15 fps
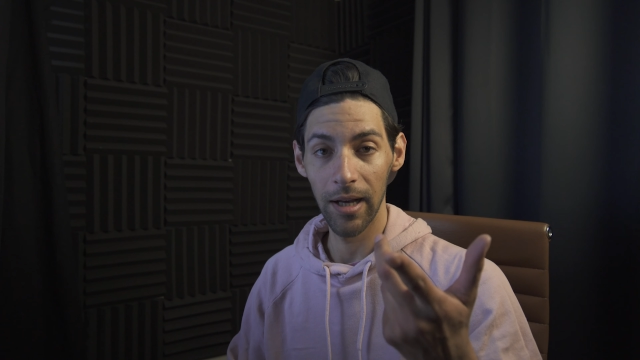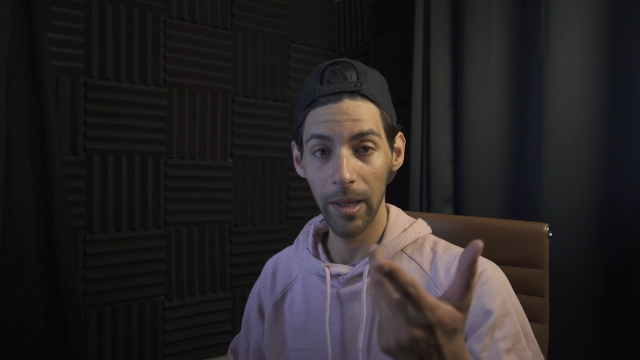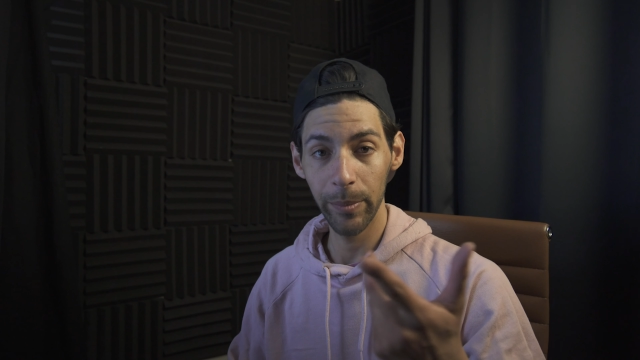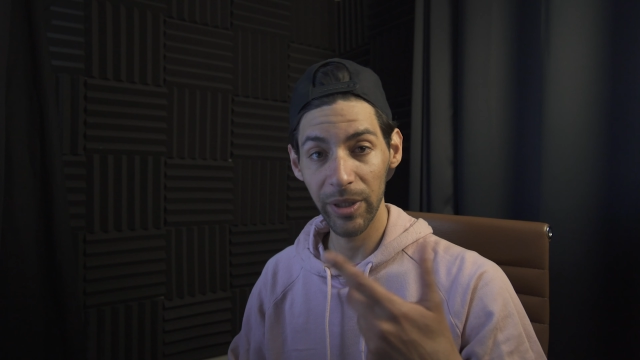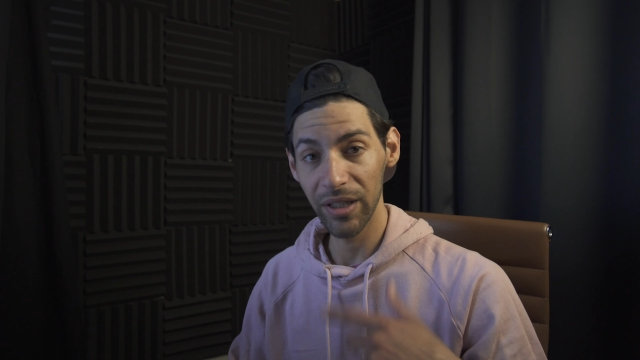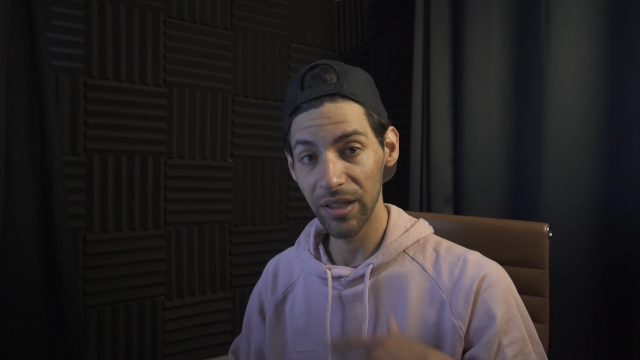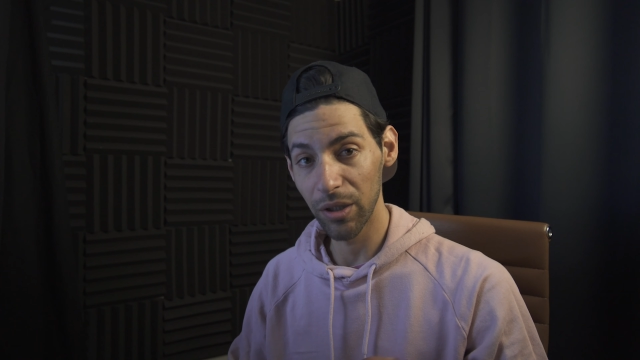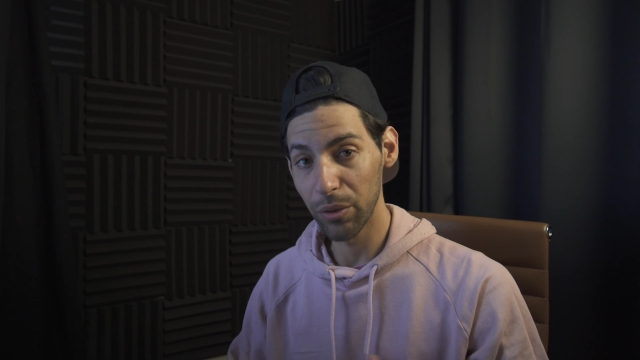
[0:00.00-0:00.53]

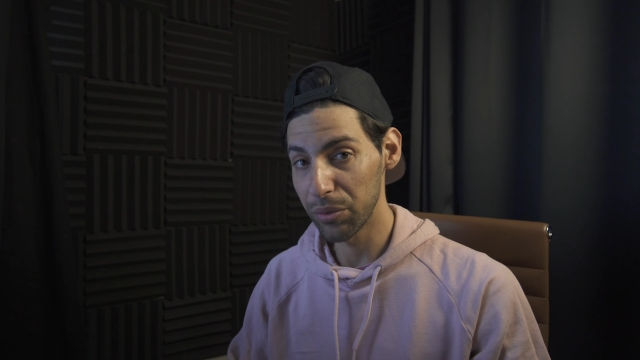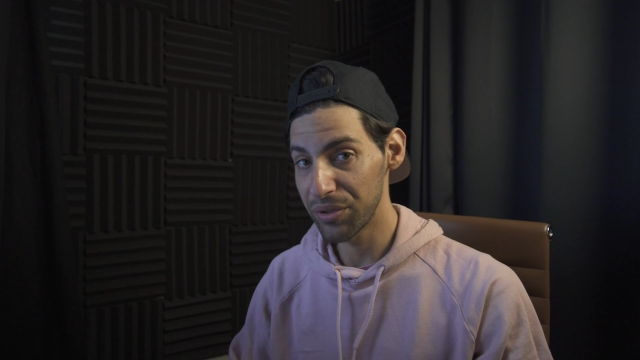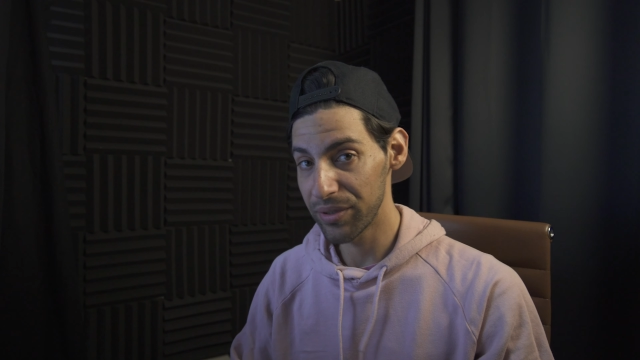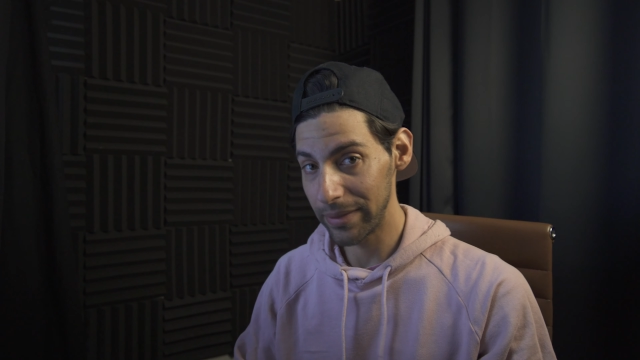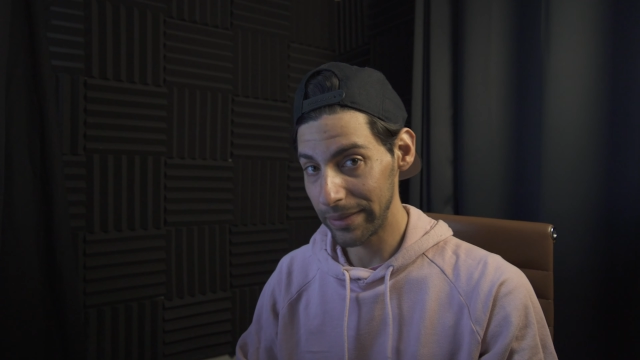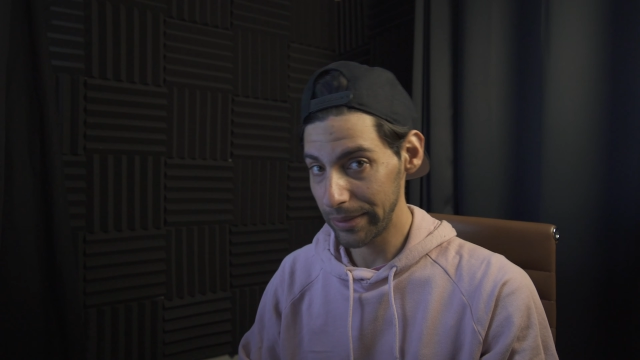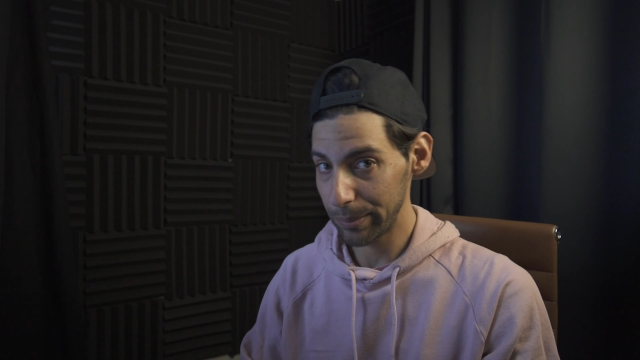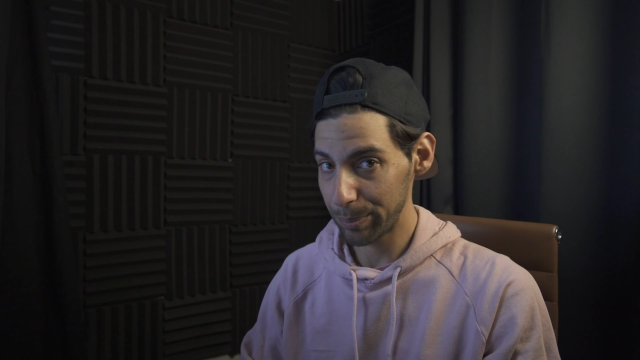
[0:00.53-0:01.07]
I'm gonna go
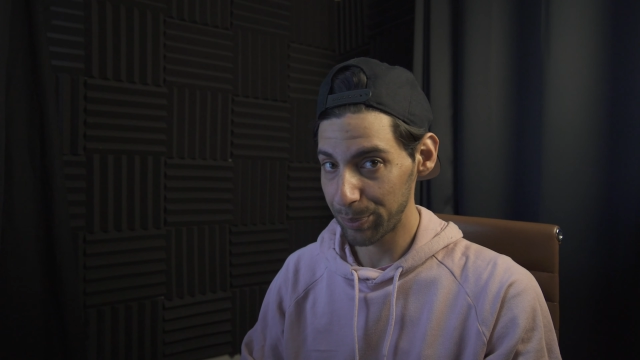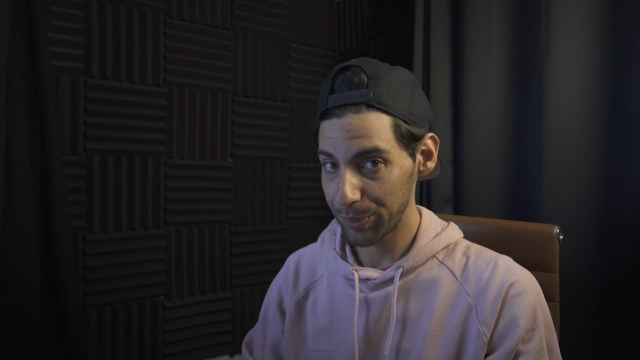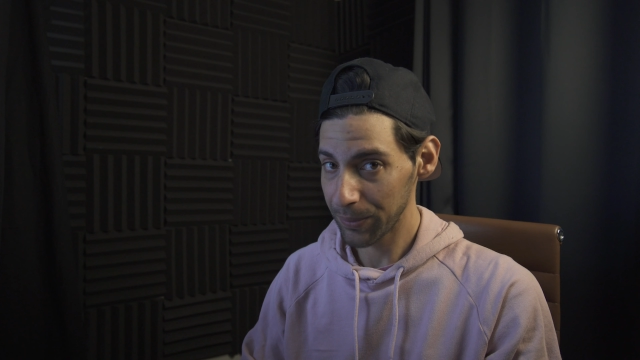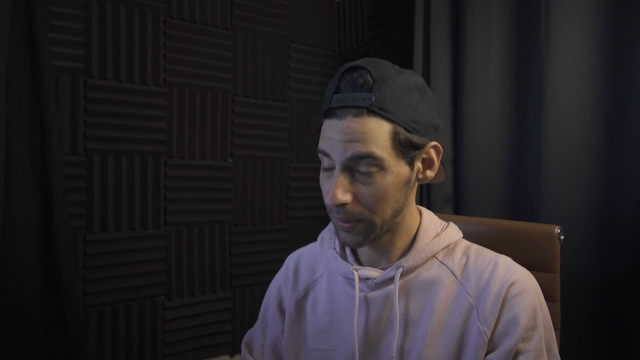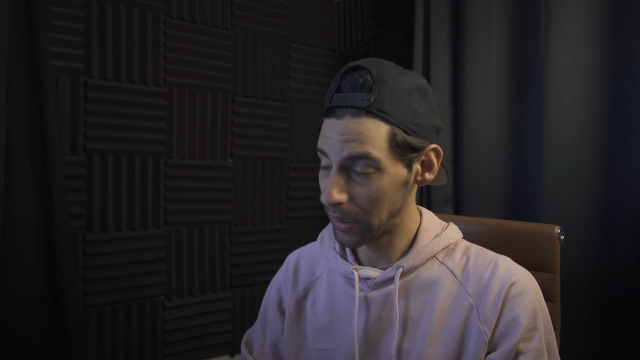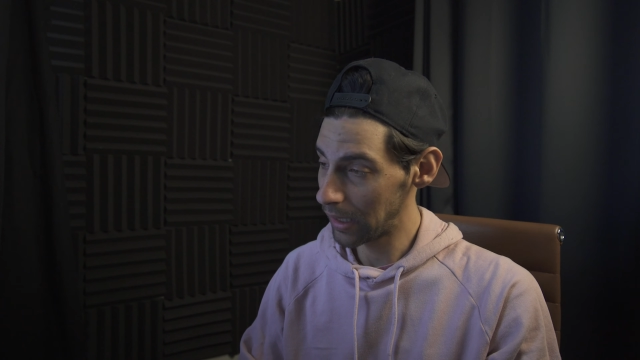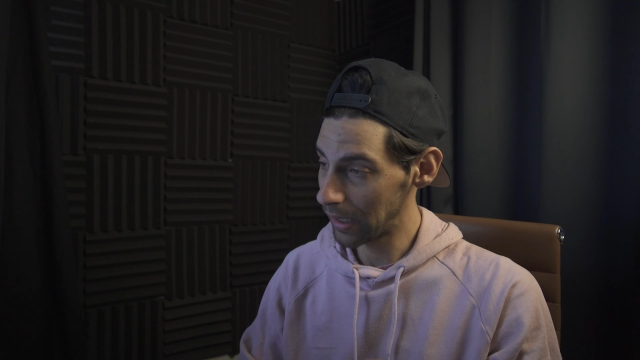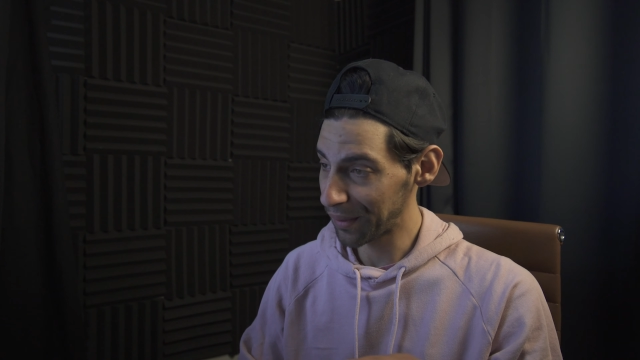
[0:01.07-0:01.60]
sleep.
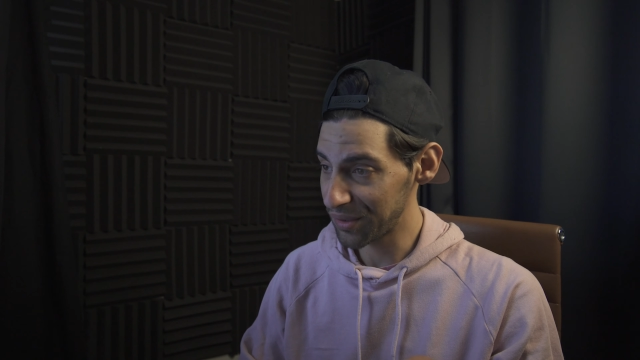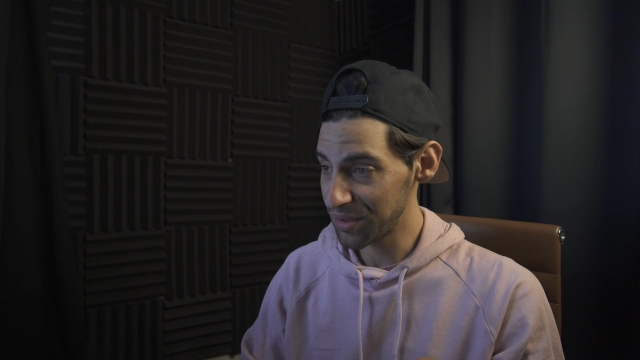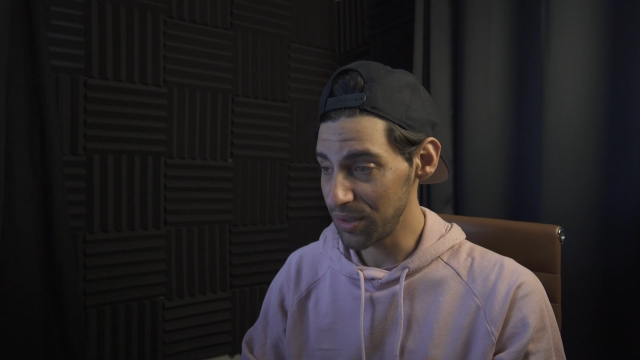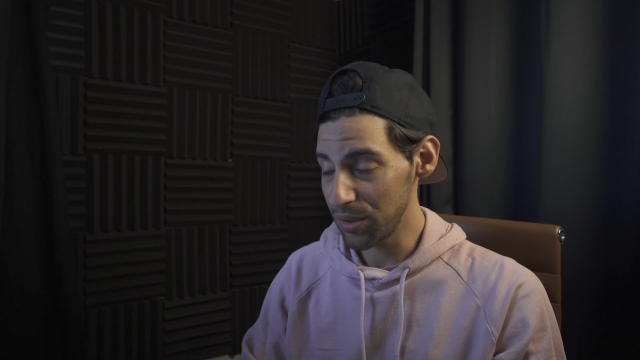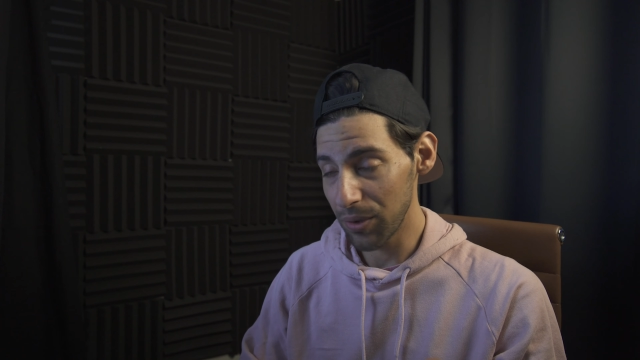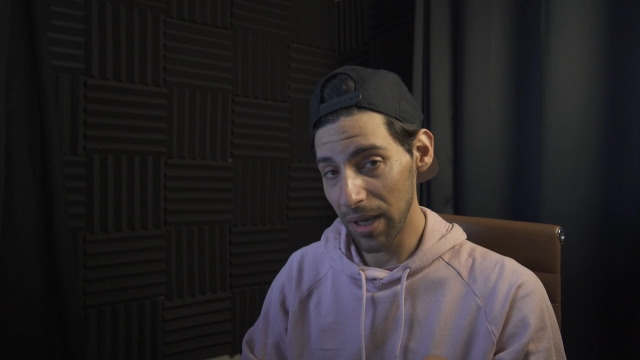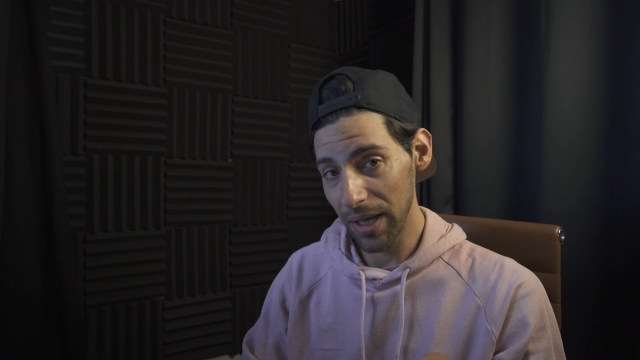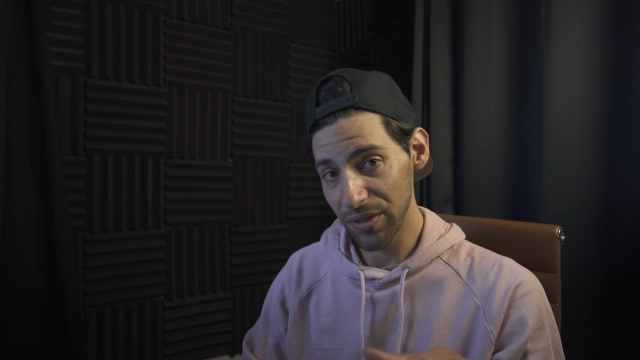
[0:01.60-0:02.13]
I'll
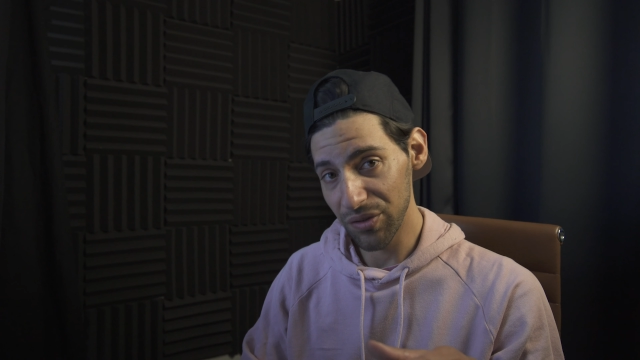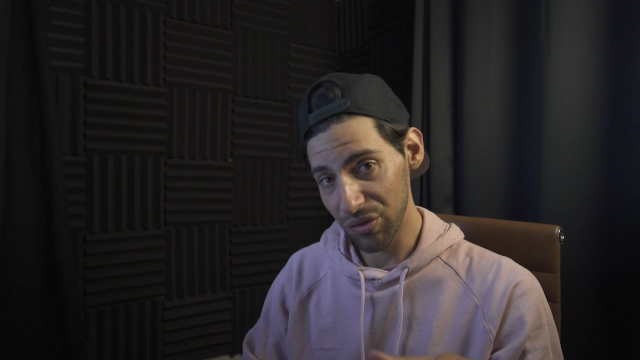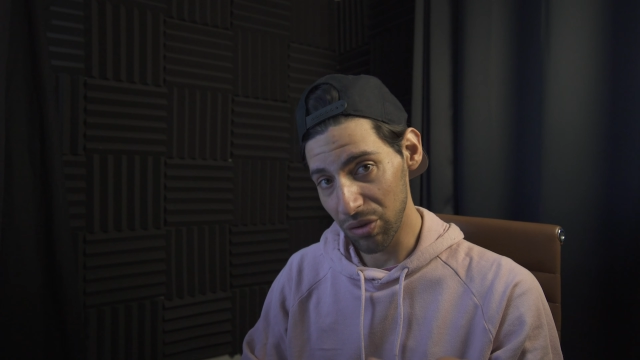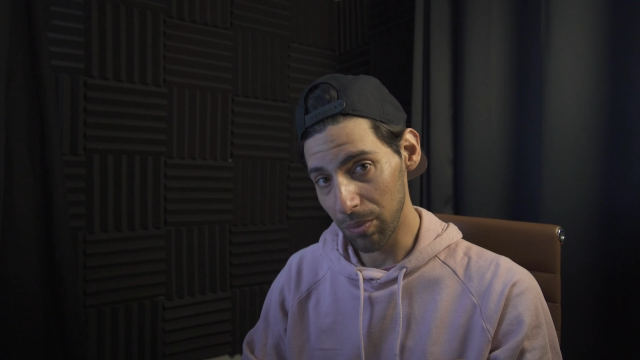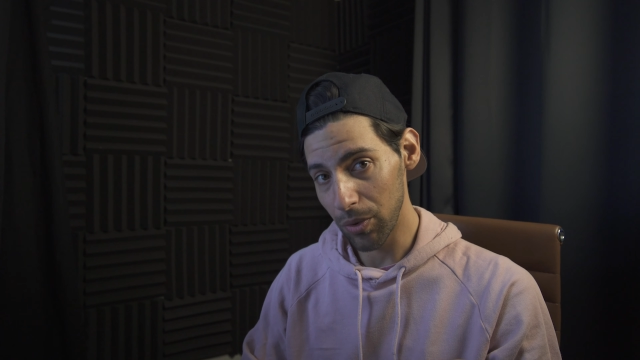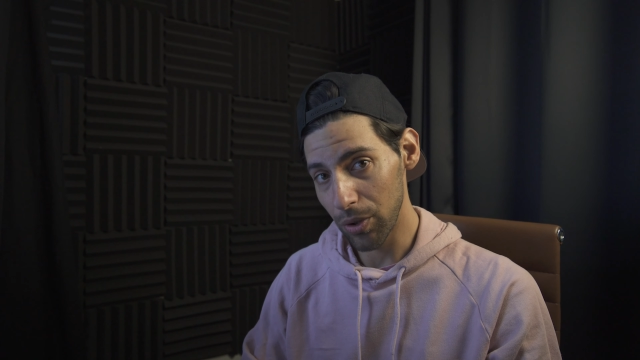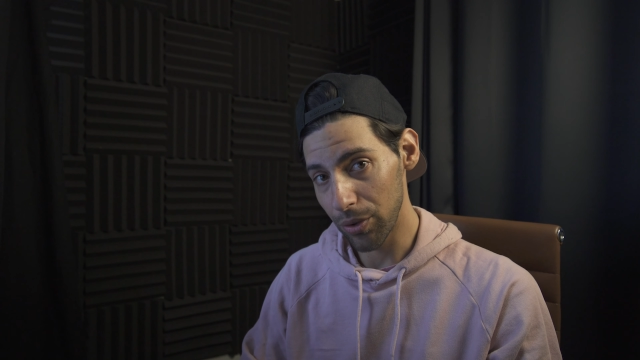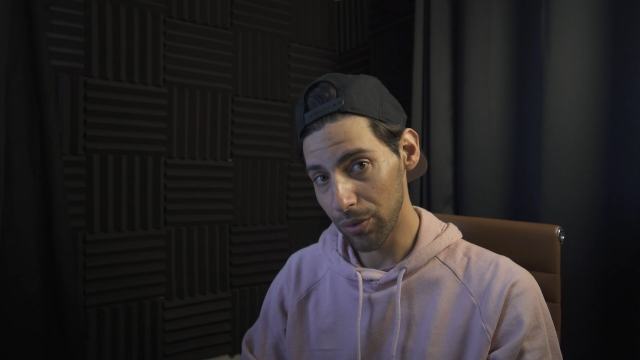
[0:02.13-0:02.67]
see you guys
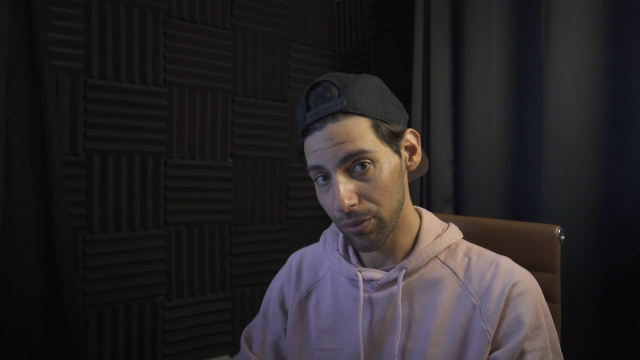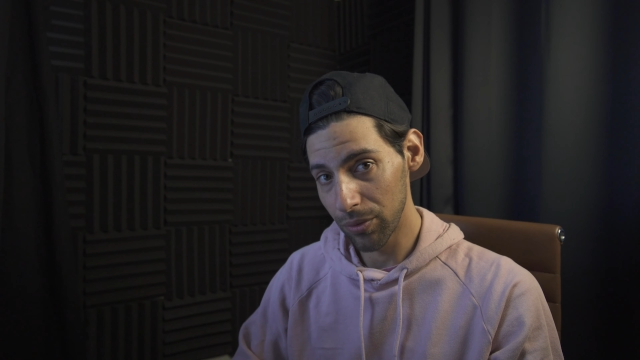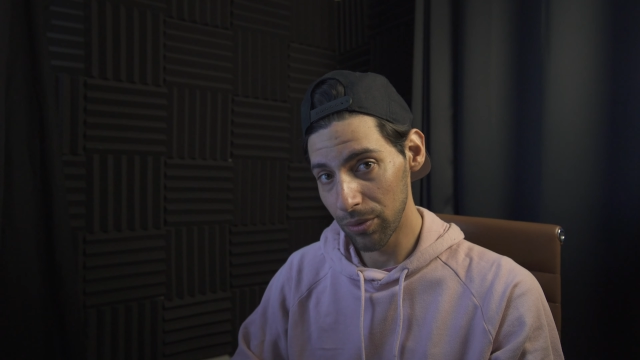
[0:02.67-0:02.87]
tomorrow.